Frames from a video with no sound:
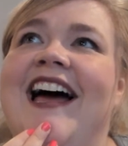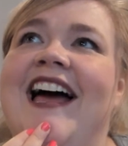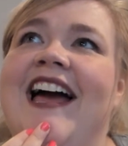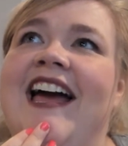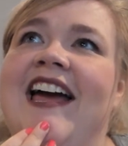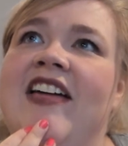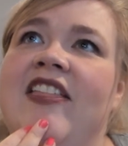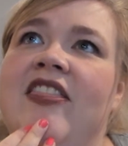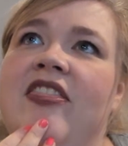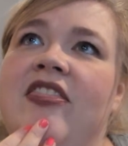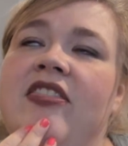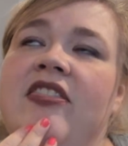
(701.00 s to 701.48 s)

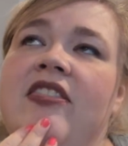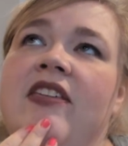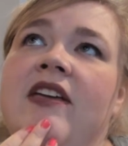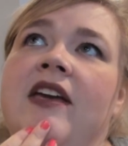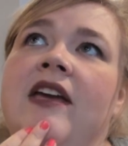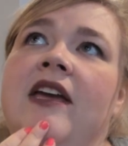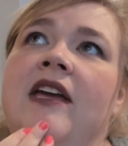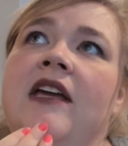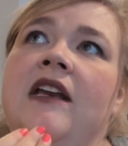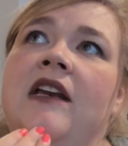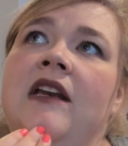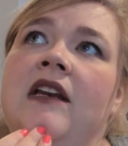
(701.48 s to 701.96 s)
And
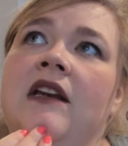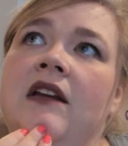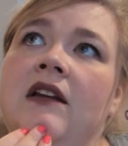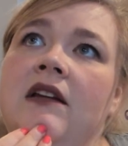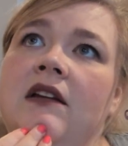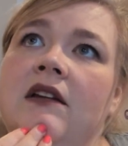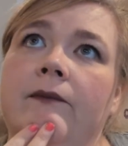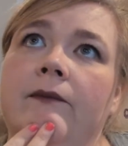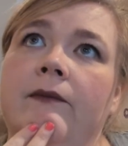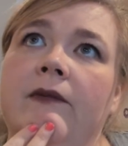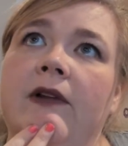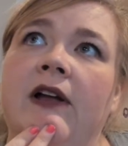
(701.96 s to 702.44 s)
then
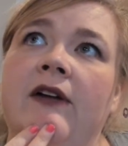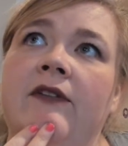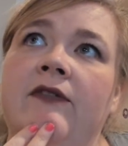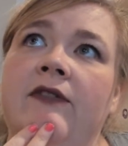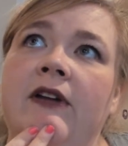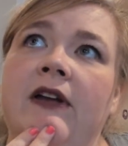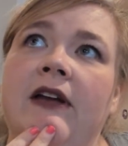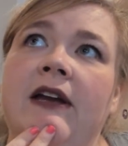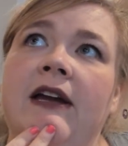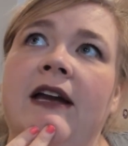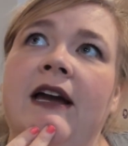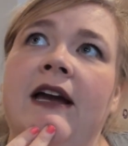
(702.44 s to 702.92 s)
I
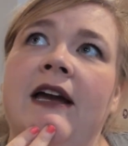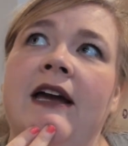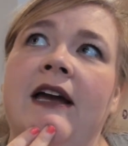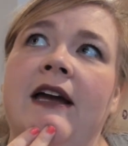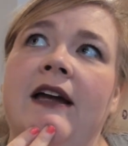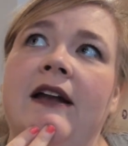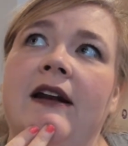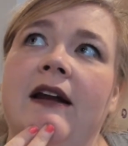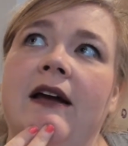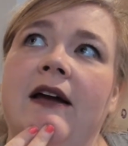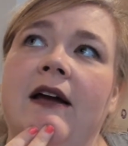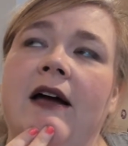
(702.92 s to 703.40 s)
felt like
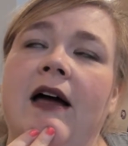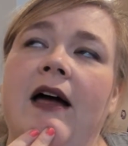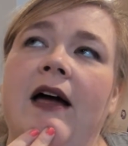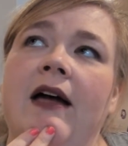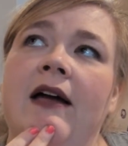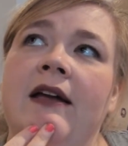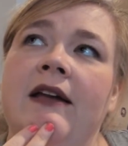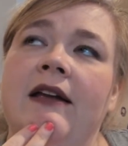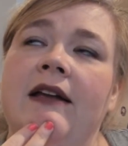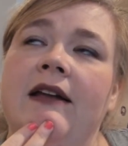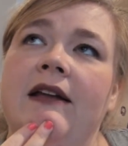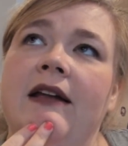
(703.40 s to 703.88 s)

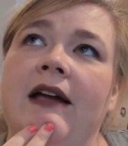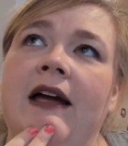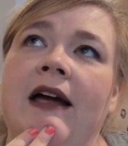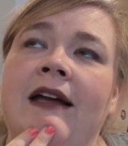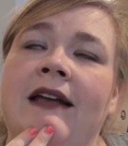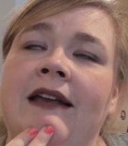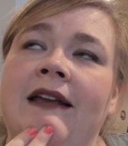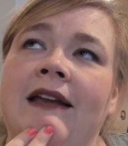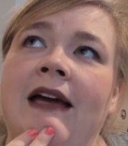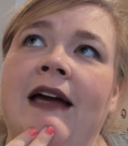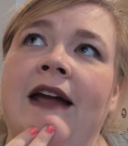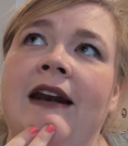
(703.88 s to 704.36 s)
I
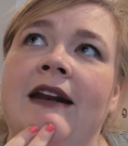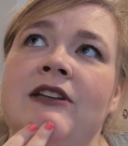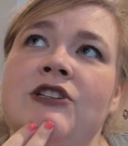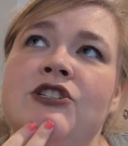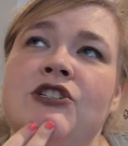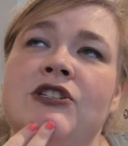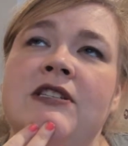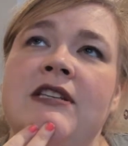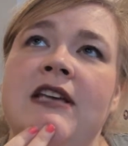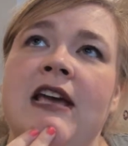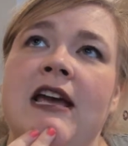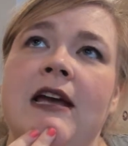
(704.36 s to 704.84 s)
kind of
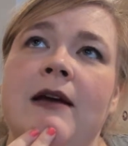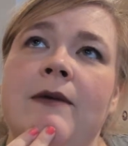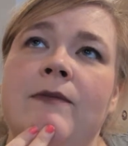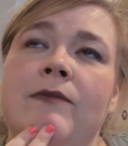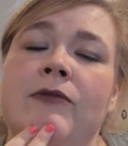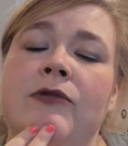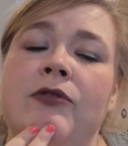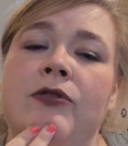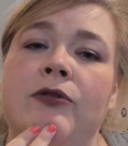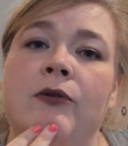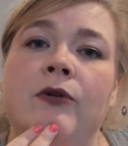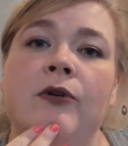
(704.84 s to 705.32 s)
just came
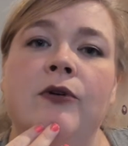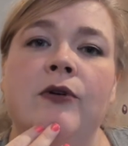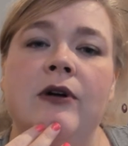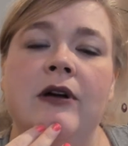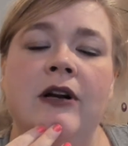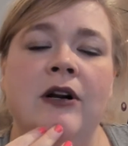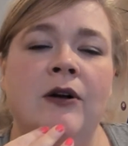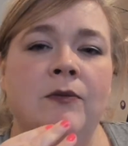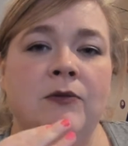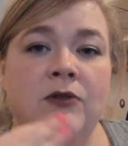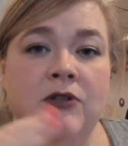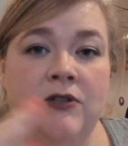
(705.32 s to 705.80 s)
through.
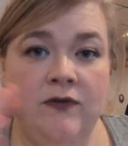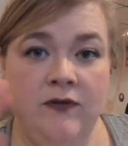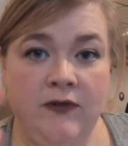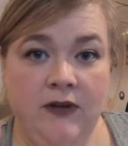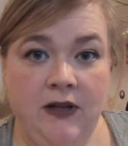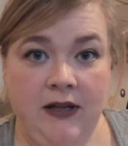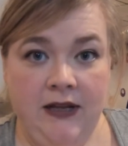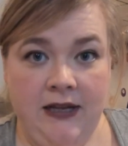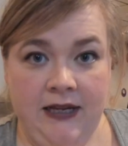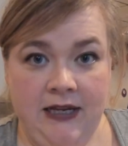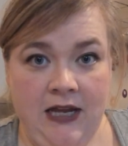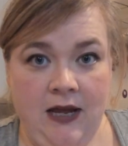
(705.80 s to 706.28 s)
It almost
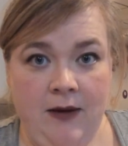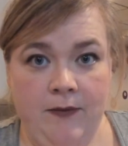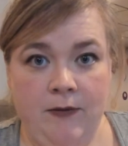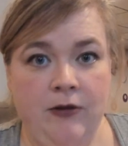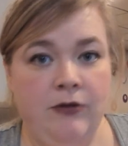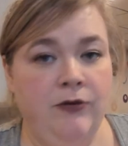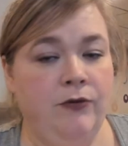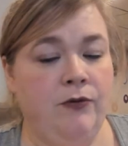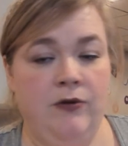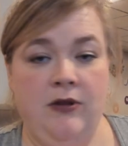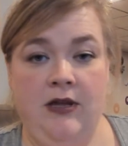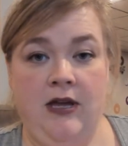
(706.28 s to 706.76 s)
felt like coming
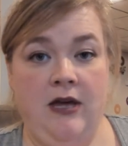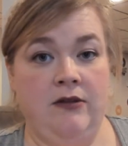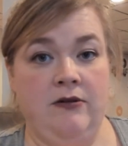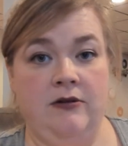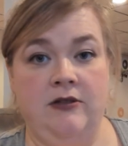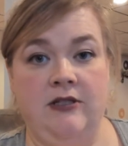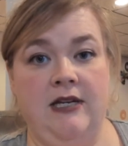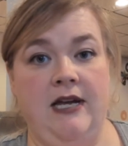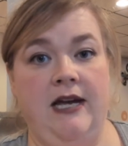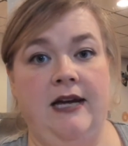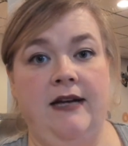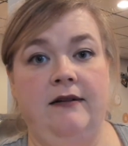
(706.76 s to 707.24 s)
through the other
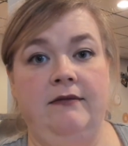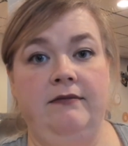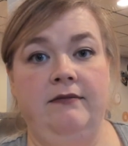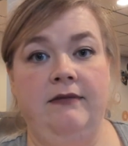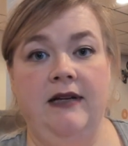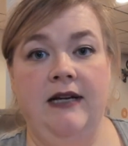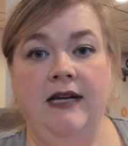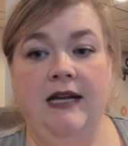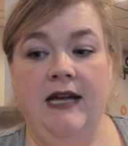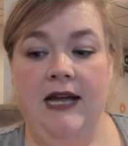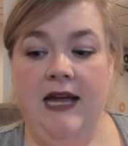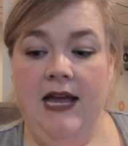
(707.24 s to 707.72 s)
side.
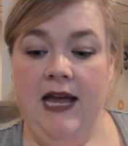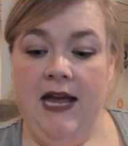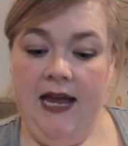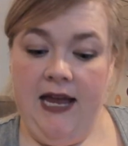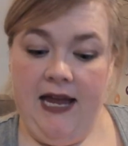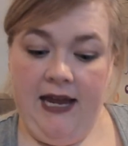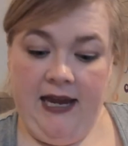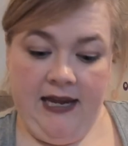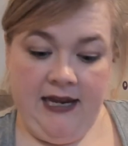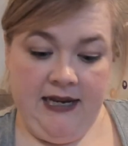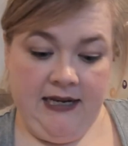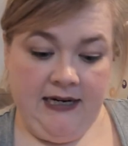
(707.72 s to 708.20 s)

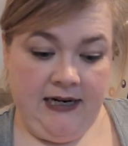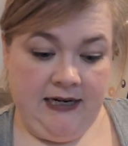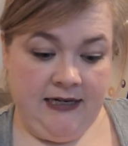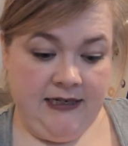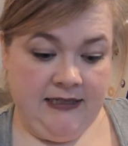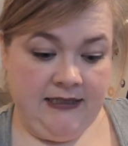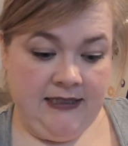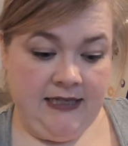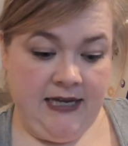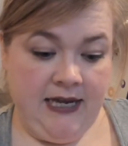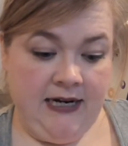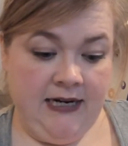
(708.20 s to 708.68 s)
And I
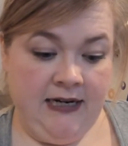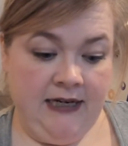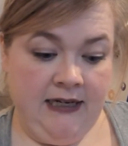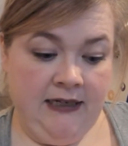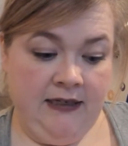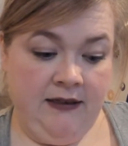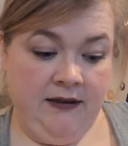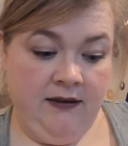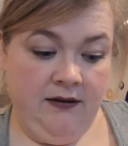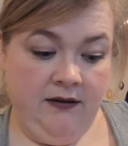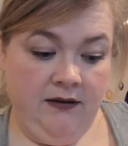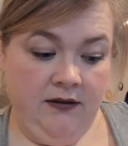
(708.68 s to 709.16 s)

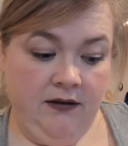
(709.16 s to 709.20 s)
decided,